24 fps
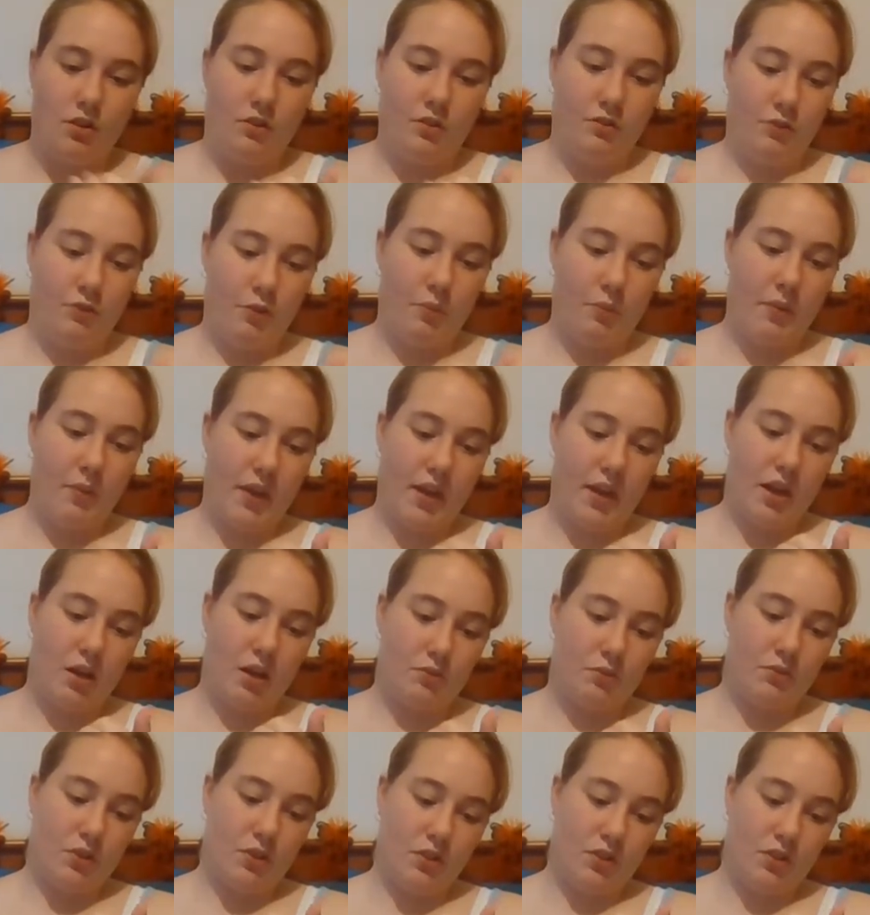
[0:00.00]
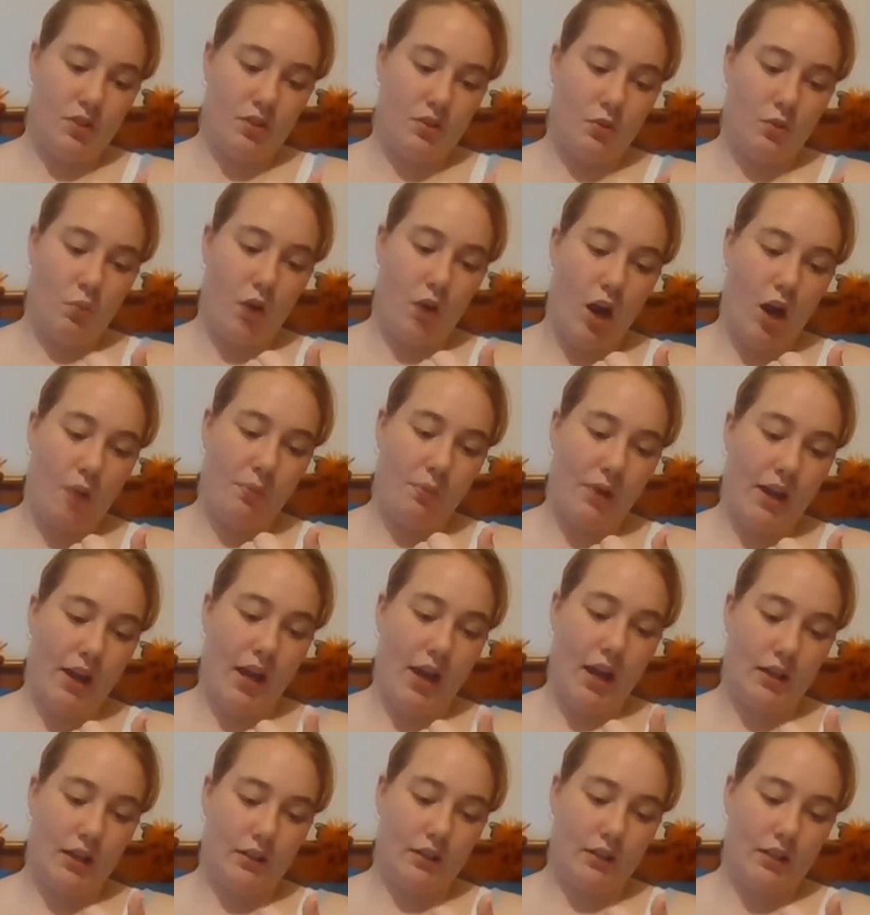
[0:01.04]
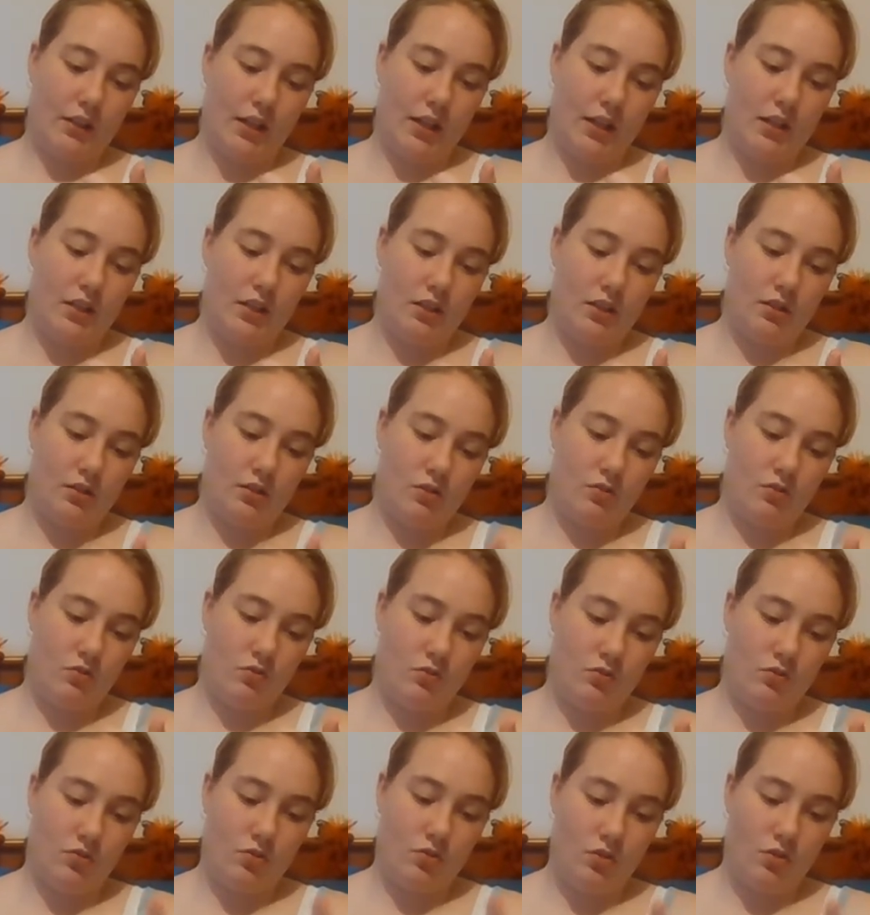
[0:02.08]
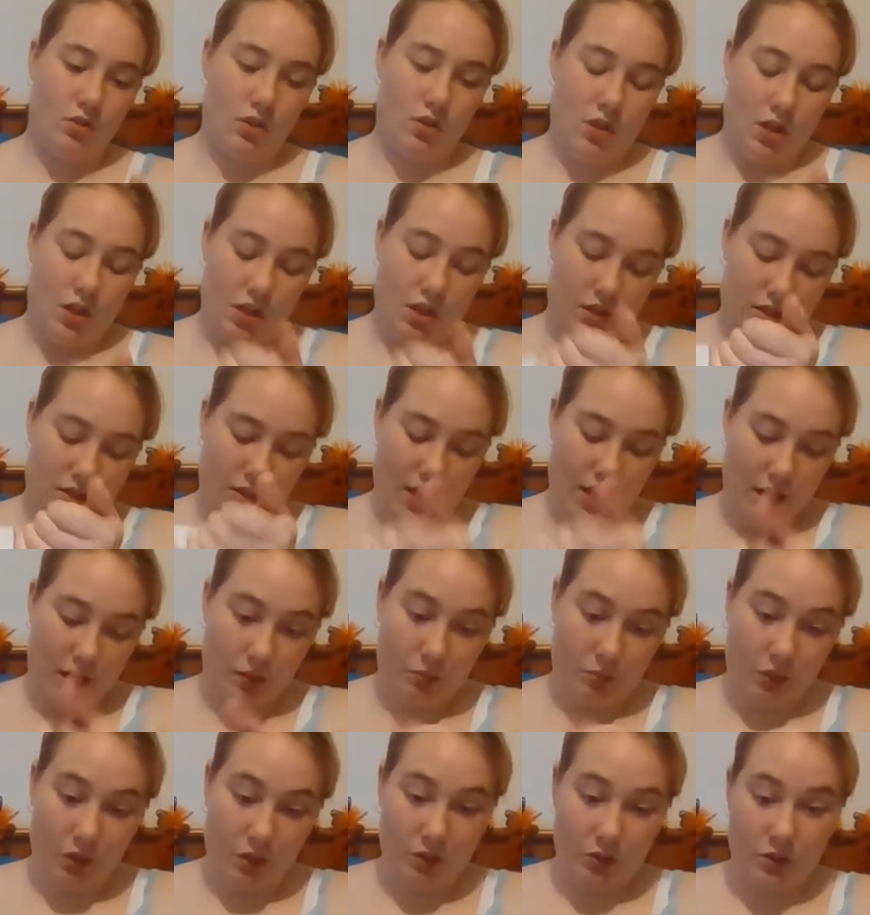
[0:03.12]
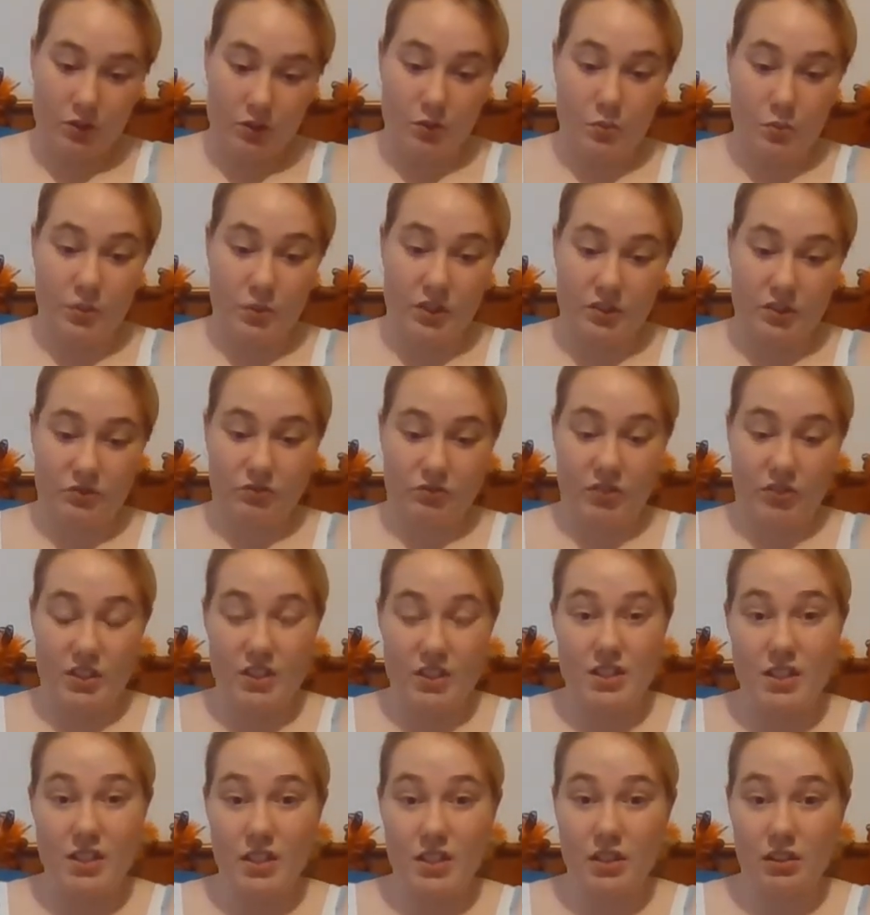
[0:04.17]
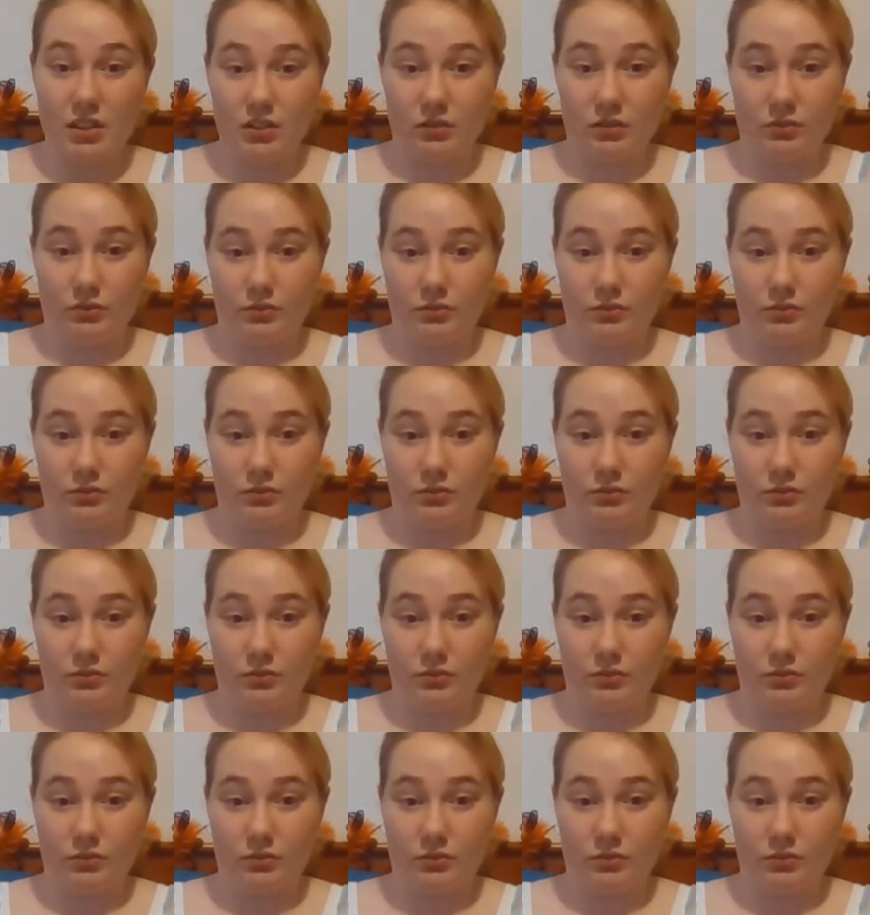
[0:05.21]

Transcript: For me, I'm just going to wipe it out and then I'm going to rinse it.